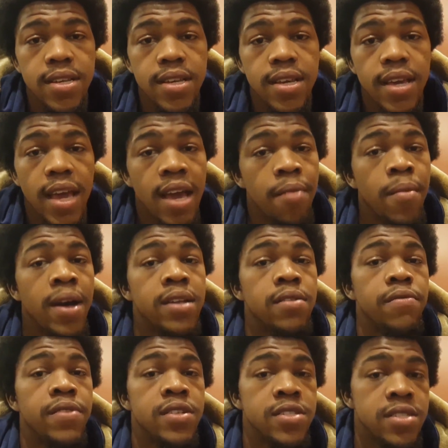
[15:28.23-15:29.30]
at my
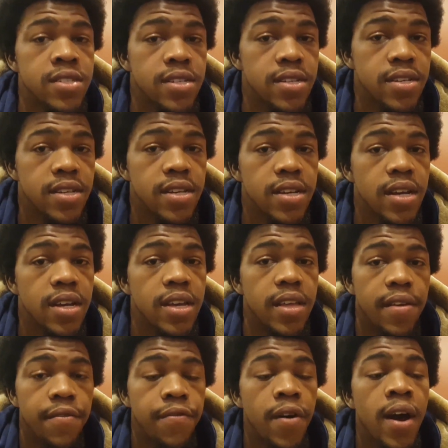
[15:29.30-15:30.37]
division. As
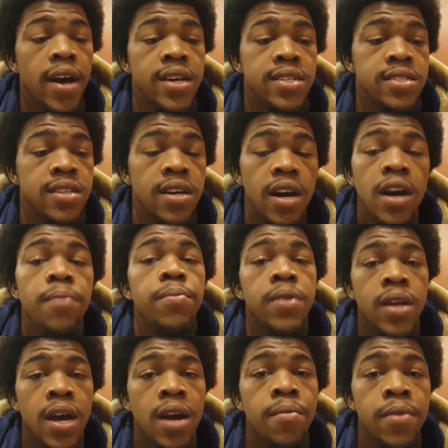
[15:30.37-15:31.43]
far as the up and
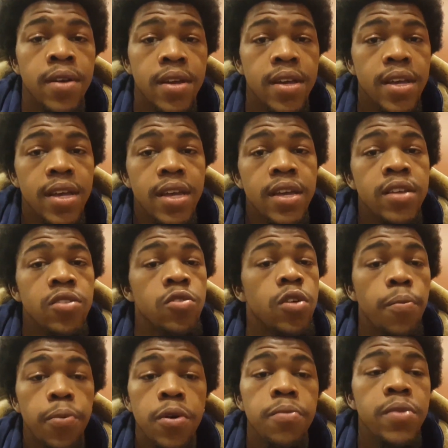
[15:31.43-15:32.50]
coming, you can
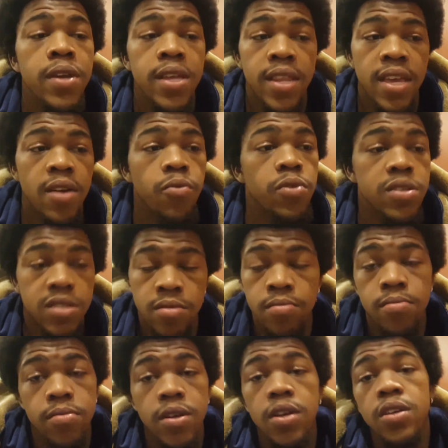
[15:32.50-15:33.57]
put me in there with some
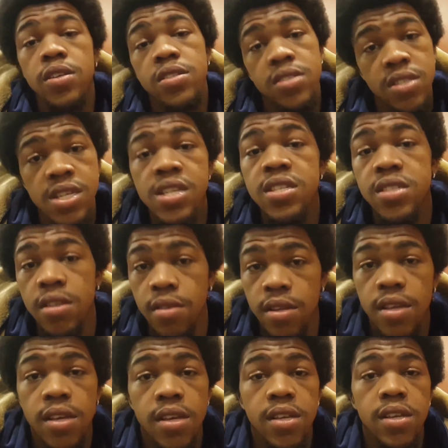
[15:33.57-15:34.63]
seasoned
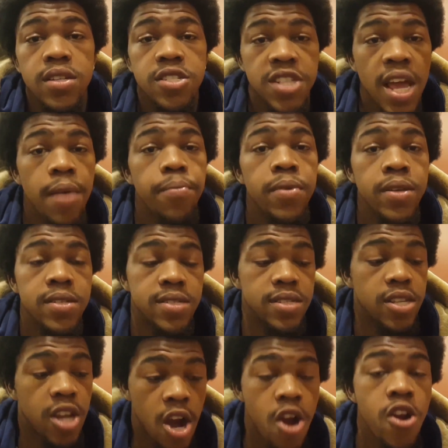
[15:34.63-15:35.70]
champions,
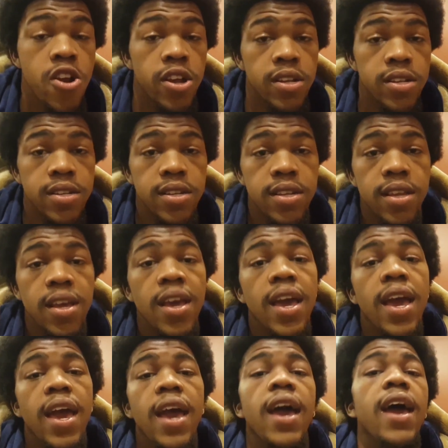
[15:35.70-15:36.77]
current,
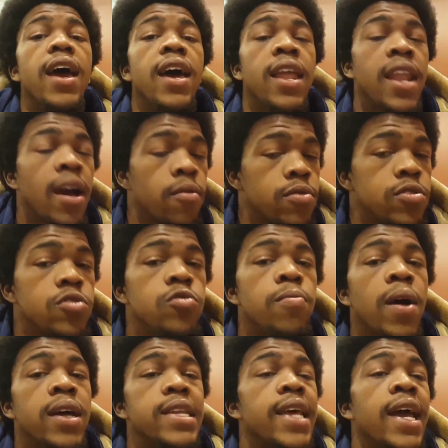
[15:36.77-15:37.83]
and I would do my
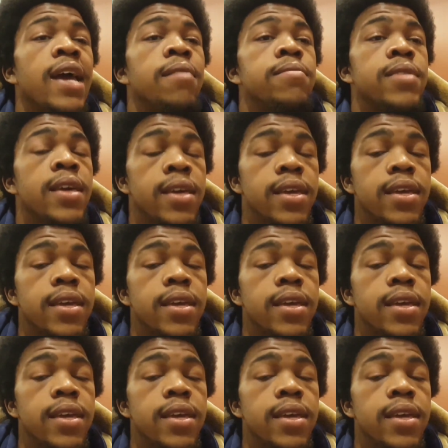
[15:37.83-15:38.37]
damn thing.